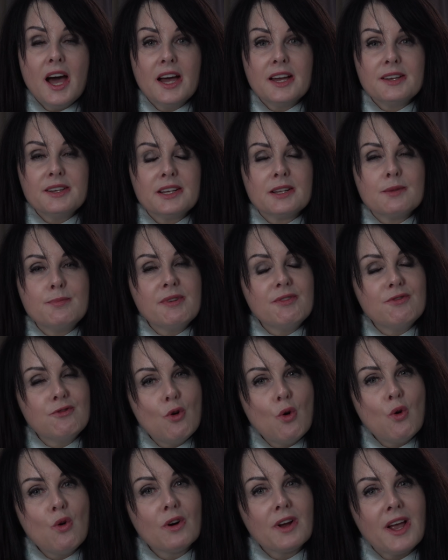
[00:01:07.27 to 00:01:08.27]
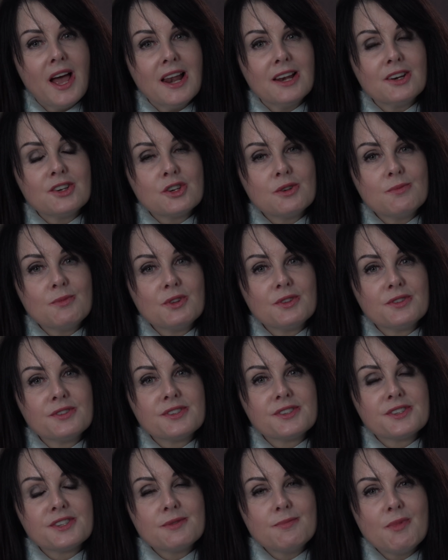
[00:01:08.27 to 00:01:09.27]
And it'll be four calendar
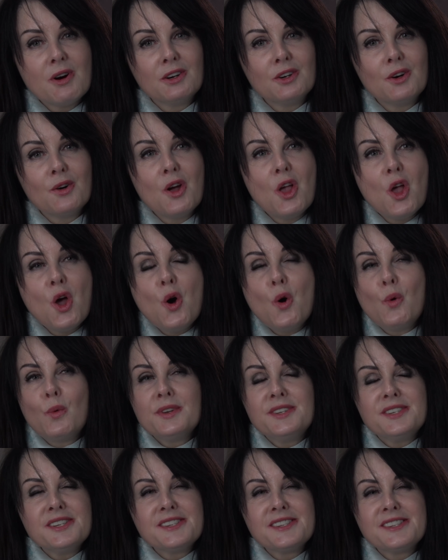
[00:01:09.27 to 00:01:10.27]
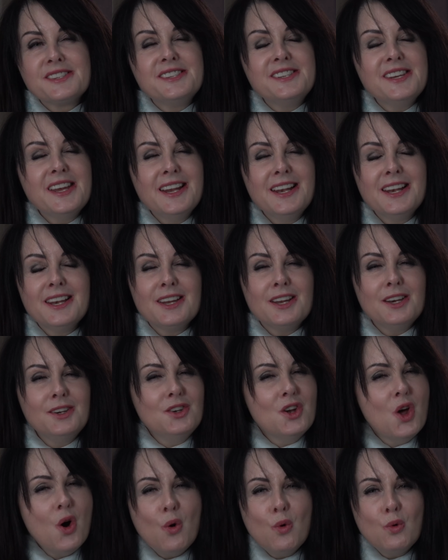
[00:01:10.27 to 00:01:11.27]
months tomorrow, which is still
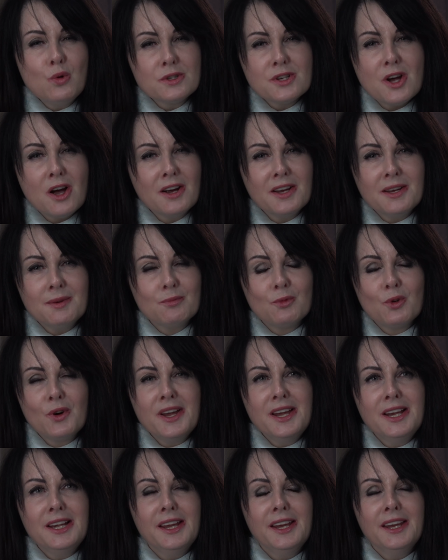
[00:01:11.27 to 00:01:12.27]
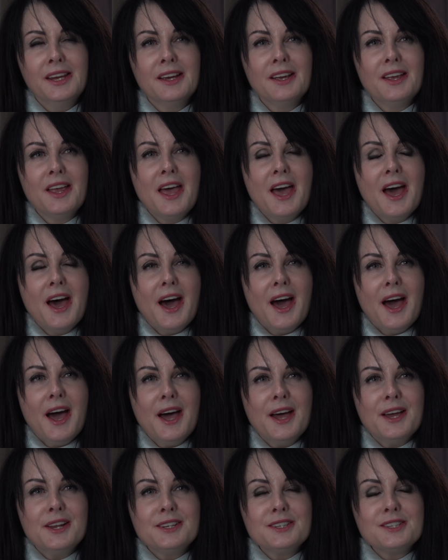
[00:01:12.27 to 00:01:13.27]
no time really.
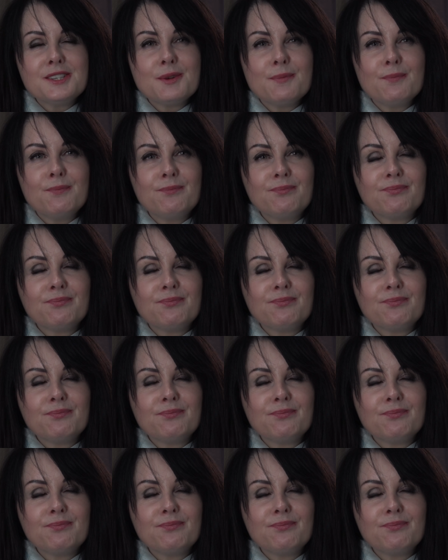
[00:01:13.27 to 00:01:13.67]
And